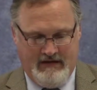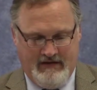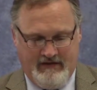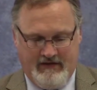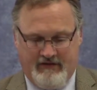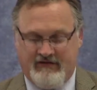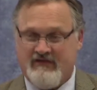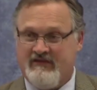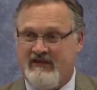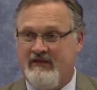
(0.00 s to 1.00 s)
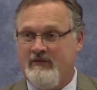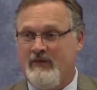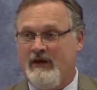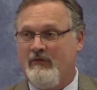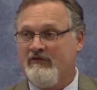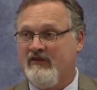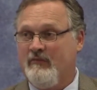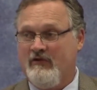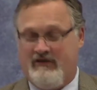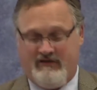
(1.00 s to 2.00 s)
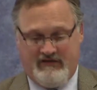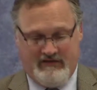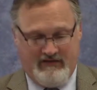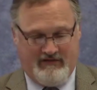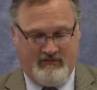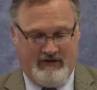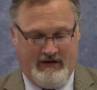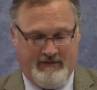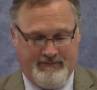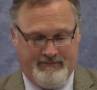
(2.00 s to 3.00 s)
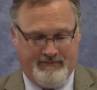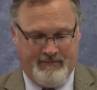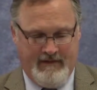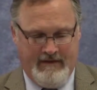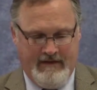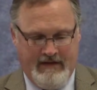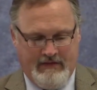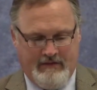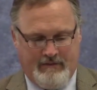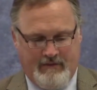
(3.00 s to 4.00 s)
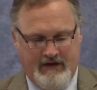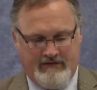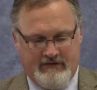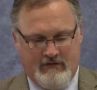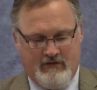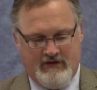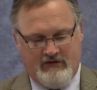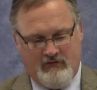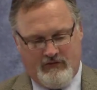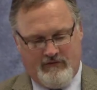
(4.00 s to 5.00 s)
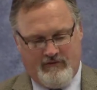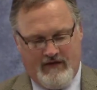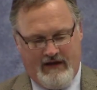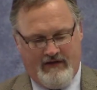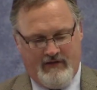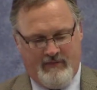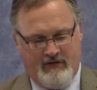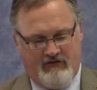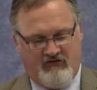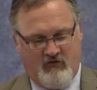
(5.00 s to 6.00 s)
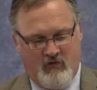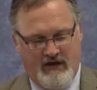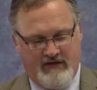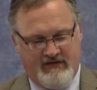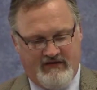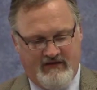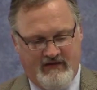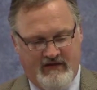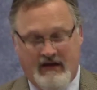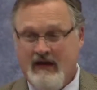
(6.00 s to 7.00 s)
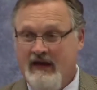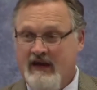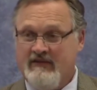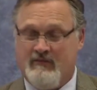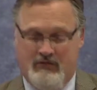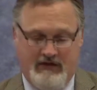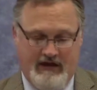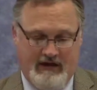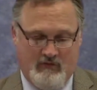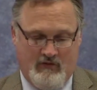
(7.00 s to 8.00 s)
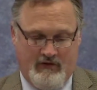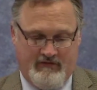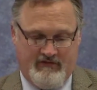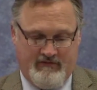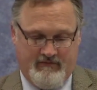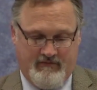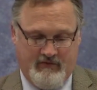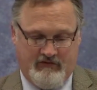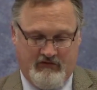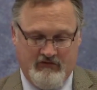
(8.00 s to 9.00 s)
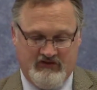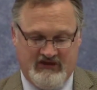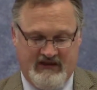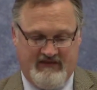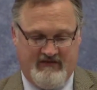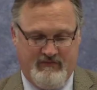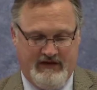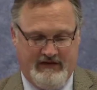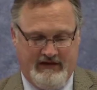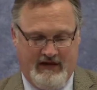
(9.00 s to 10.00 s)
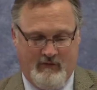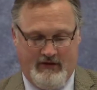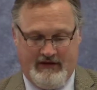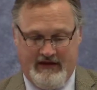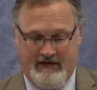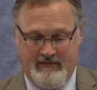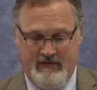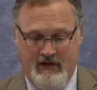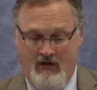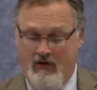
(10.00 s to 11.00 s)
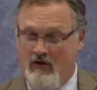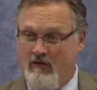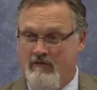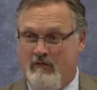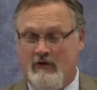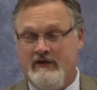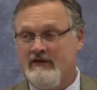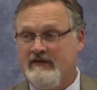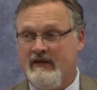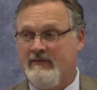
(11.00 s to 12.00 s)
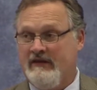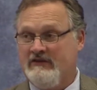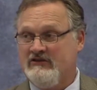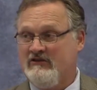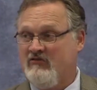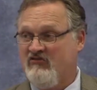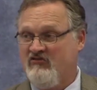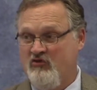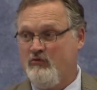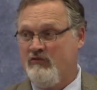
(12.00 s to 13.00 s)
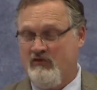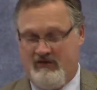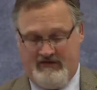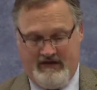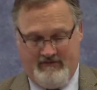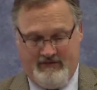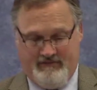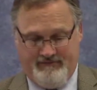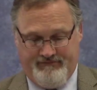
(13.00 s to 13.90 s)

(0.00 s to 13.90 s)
The Nelson Study Bible summarizes it this way. The phrase "according to his folly" appears twice as a play on words with two shades of meaning. On one hand, avoid the temptation to stoop to his level.